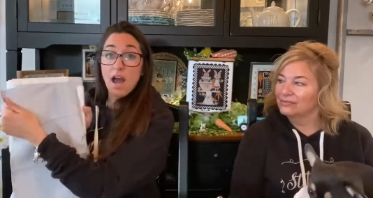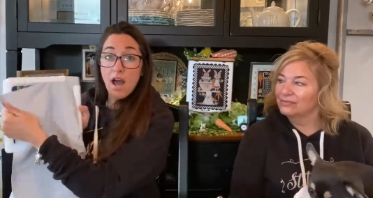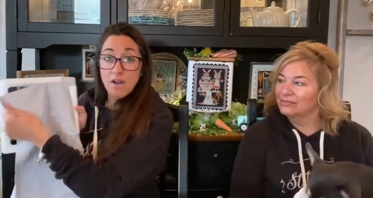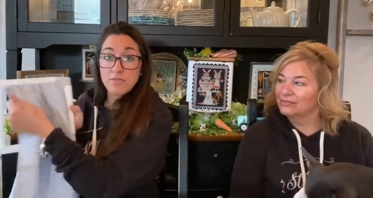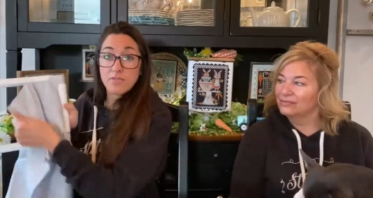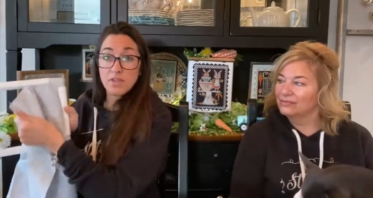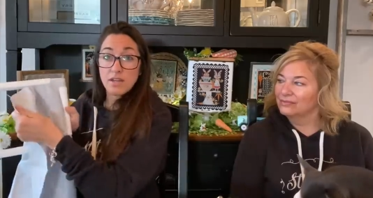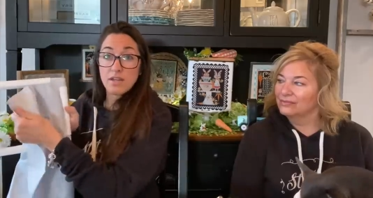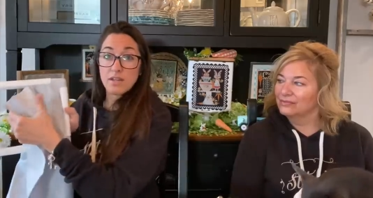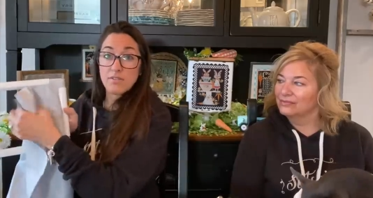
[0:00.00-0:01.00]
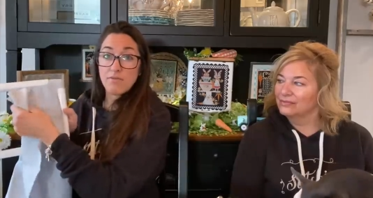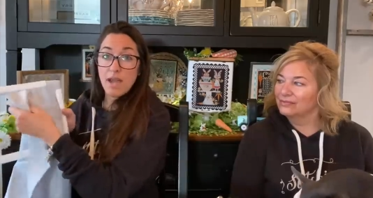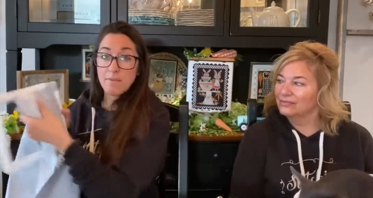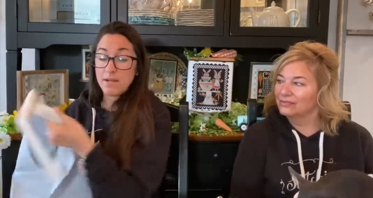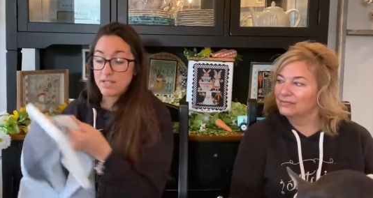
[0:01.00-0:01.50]
Speaker 1: of the
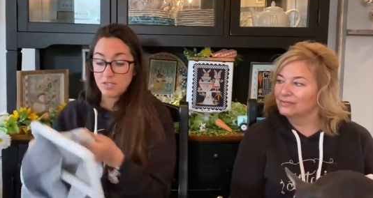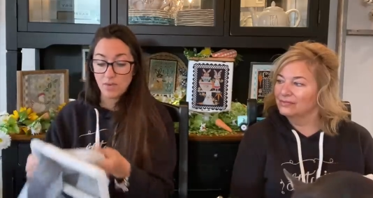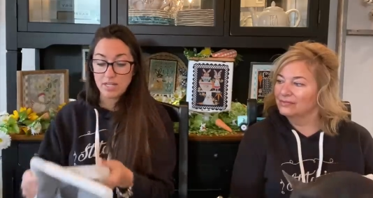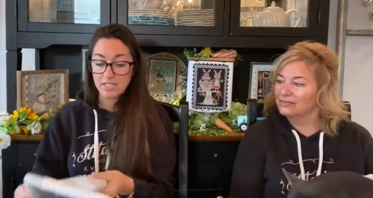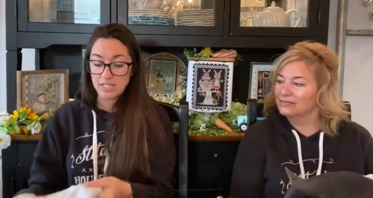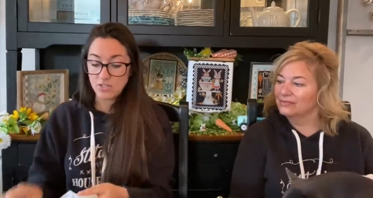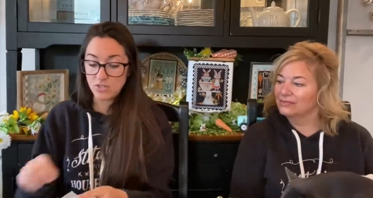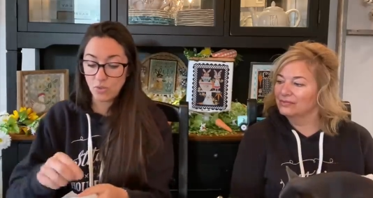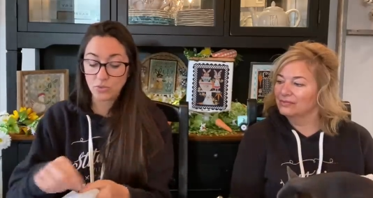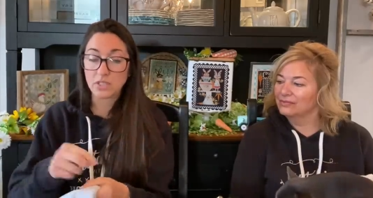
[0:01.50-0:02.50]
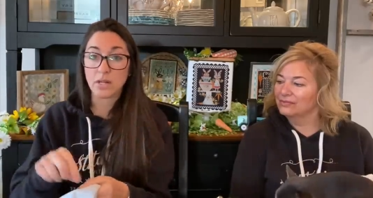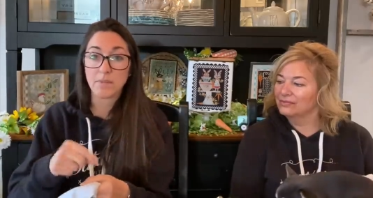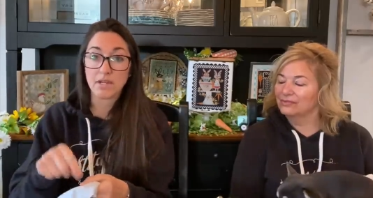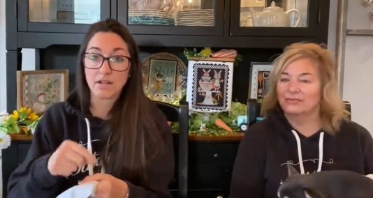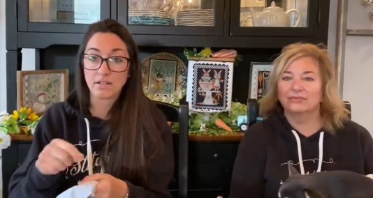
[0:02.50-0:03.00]
fabric so I can just hold it up
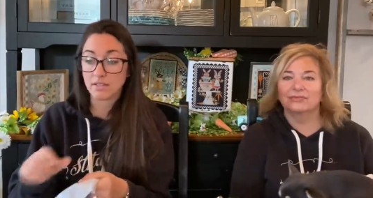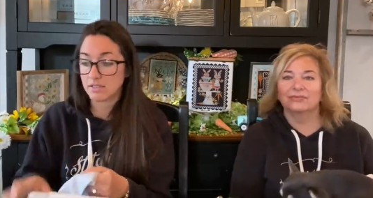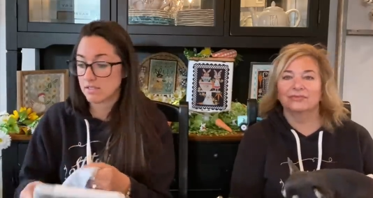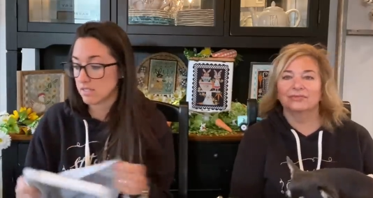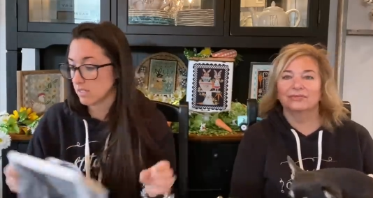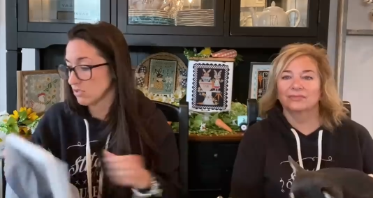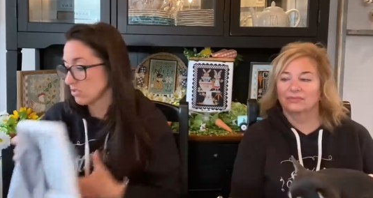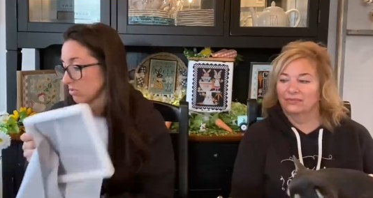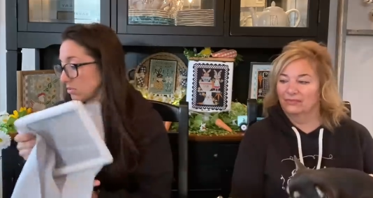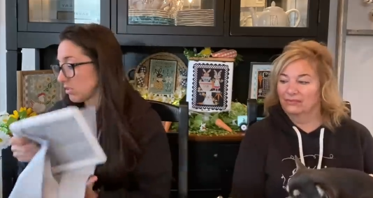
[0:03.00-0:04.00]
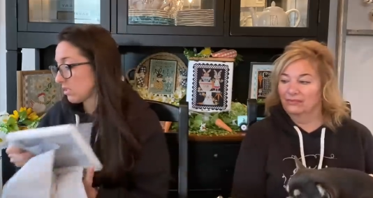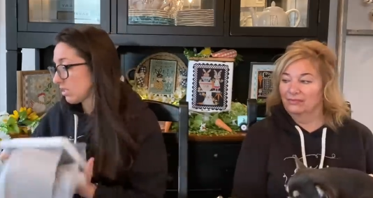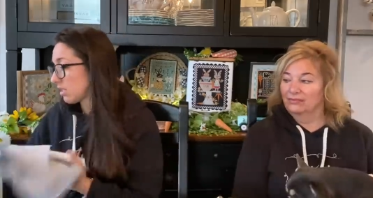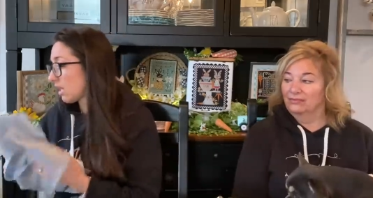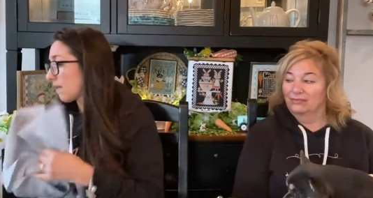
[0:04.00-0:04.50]
here and stitch.
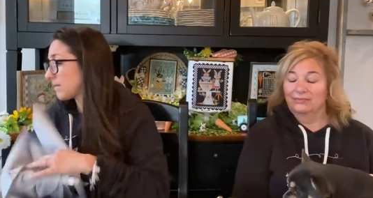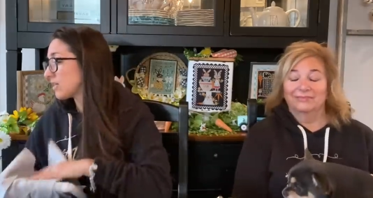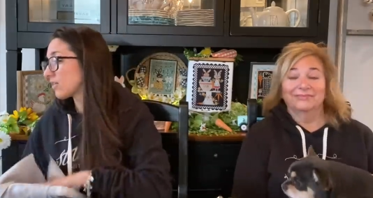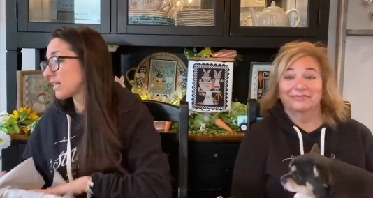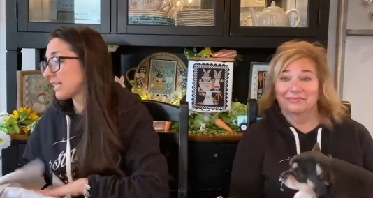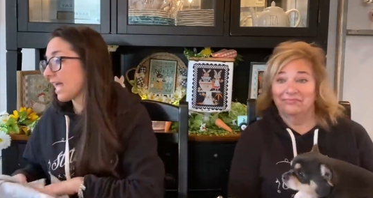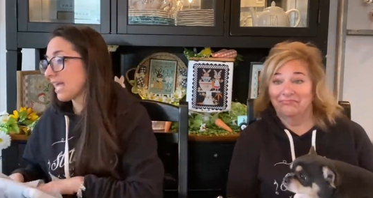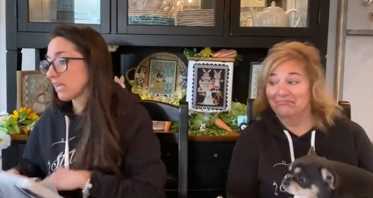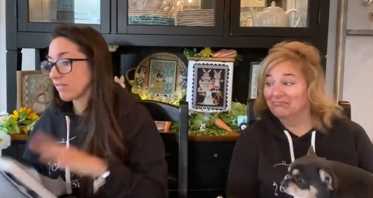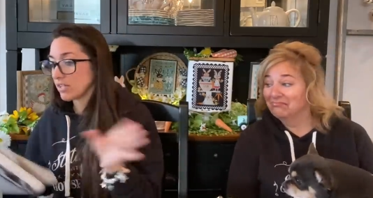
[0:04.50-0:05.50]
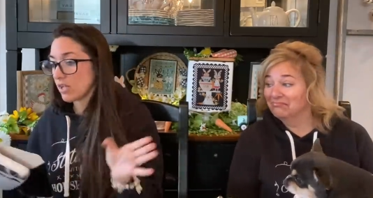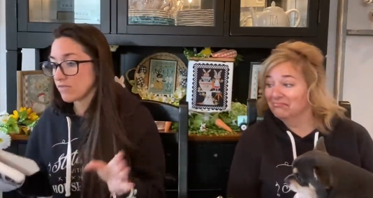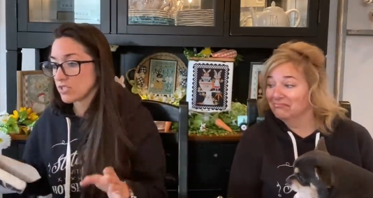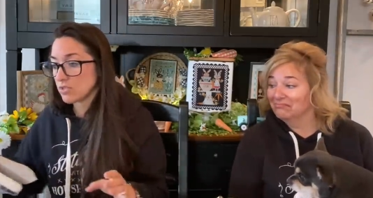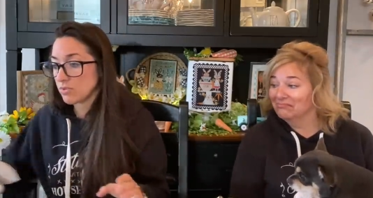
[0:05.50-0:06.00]
I mean, you'll get the hang of it and you
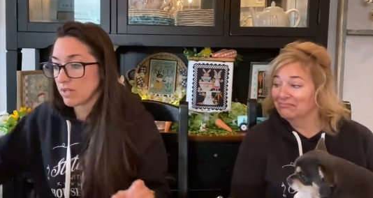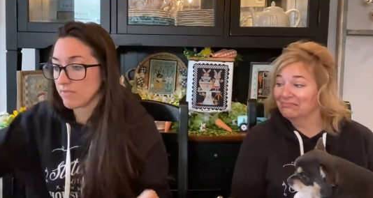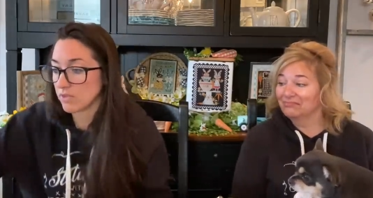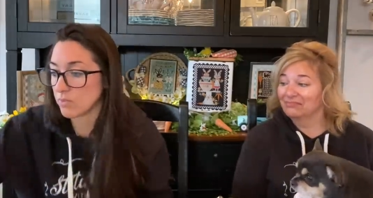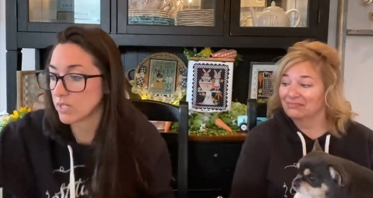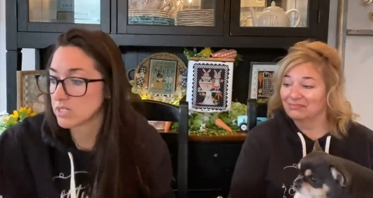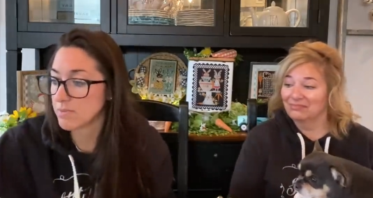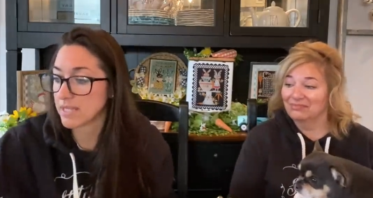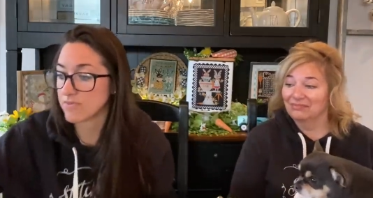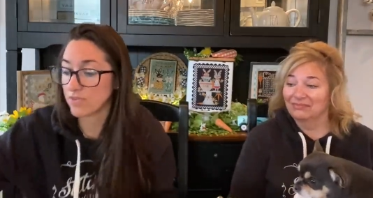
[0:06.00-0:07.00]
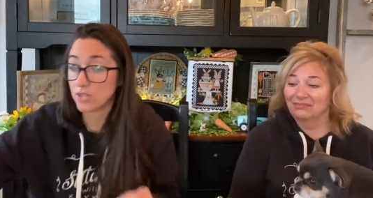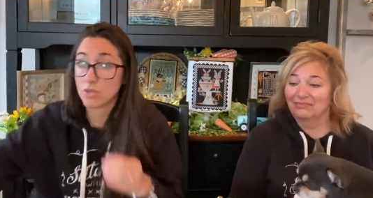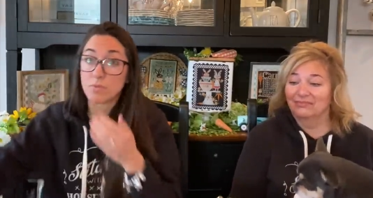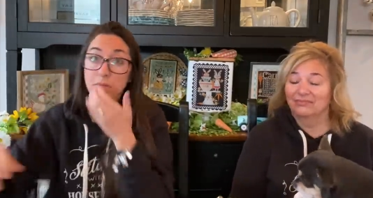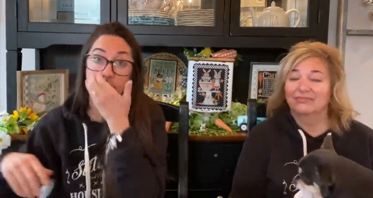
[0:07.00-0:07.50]
have to do whatever works best for
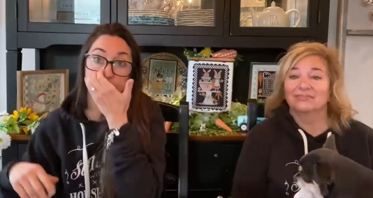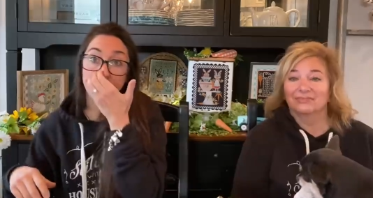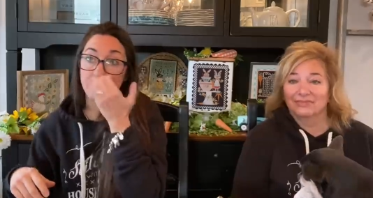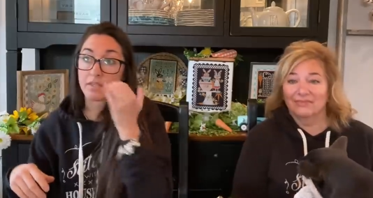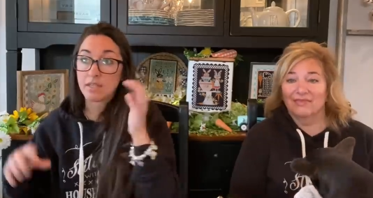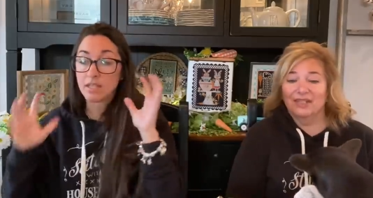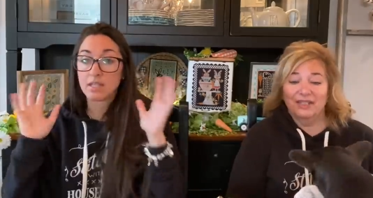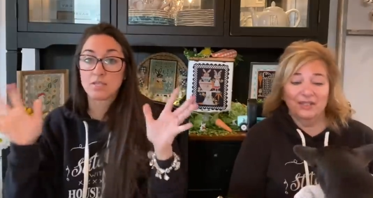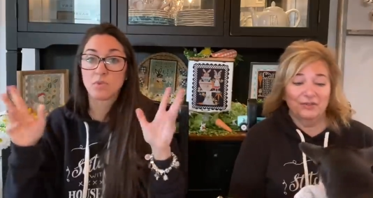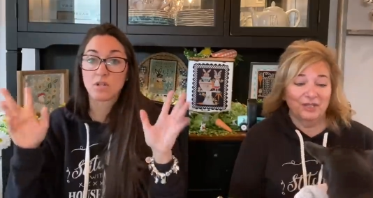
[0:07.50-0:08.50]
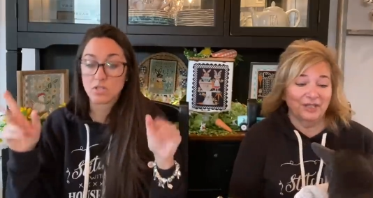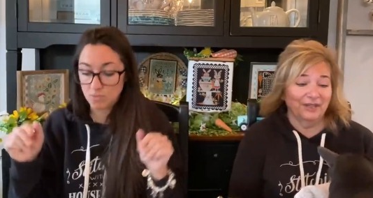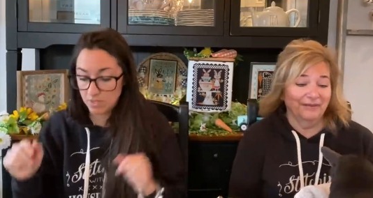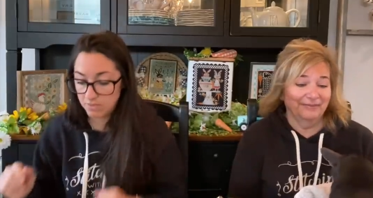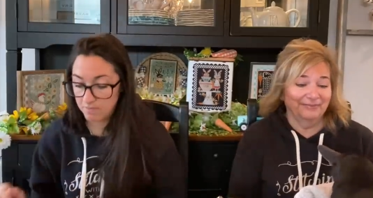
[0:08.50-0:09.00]
you, but That's it's worked
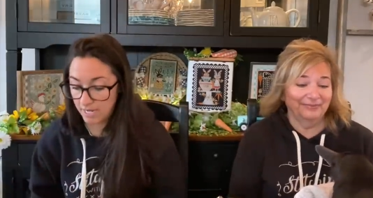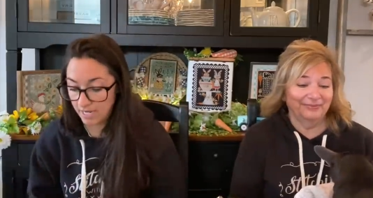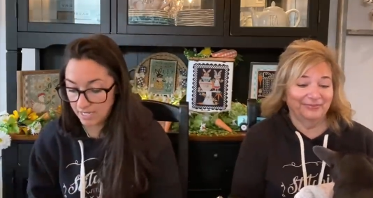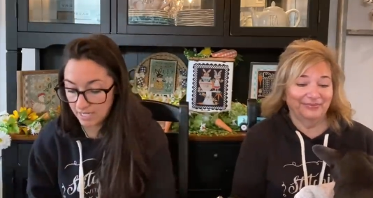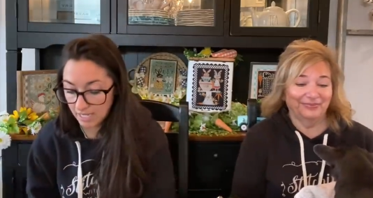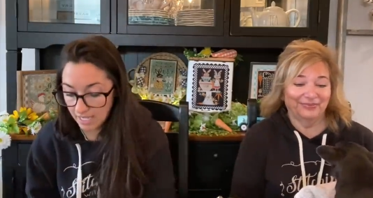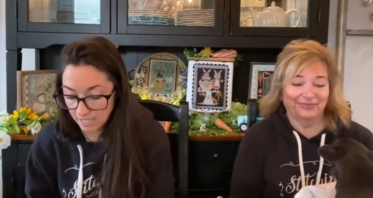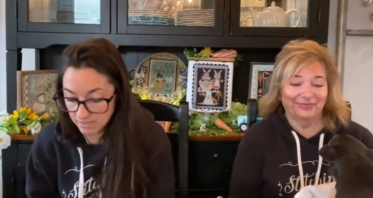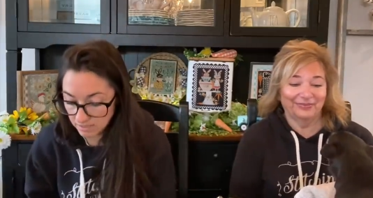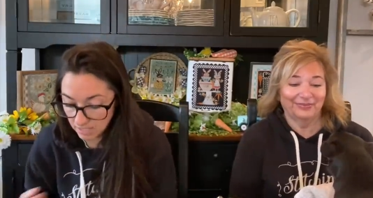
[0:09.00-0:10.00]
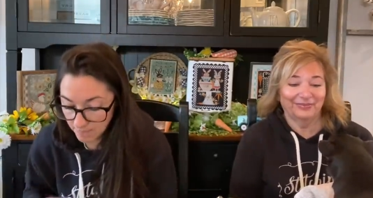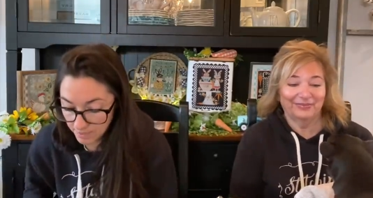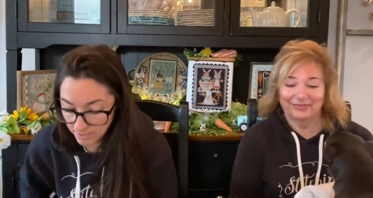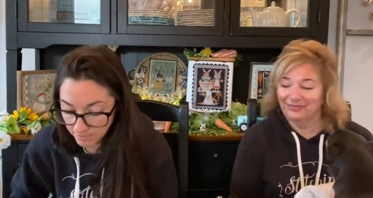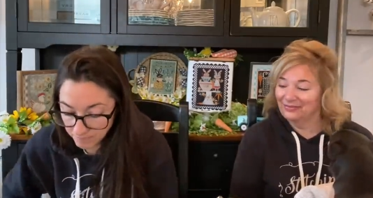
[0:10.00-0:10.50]
with my hands a lot
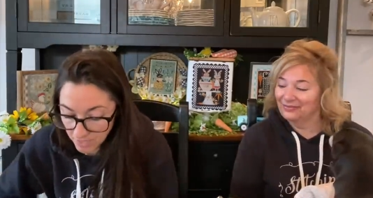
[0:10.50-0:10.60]
better.